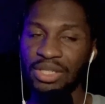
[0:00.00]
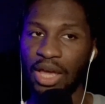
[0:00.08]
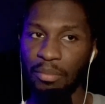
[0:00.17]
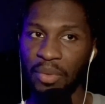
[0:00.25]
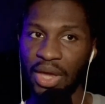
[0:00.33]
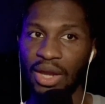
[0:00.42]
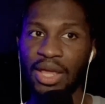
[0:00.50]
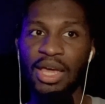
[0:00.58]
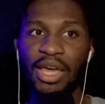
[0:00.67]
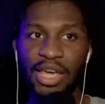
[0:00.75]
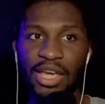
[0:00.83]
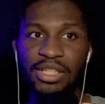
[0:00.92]
cost that
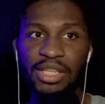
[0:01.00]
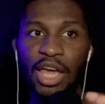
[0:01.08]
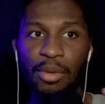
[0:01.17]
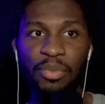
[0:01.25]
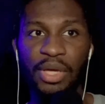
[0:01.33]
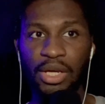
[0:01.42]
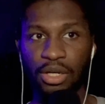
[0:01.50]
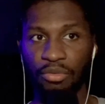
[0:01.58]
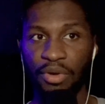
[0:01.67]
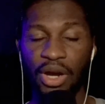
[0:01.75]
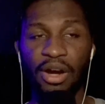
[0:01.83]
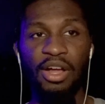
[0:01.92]
man his N
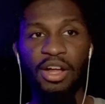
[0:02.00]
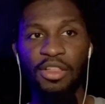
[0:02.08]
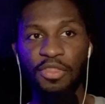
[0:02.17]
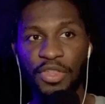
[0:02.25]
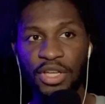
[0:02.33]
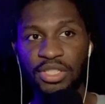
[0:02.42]
B A career.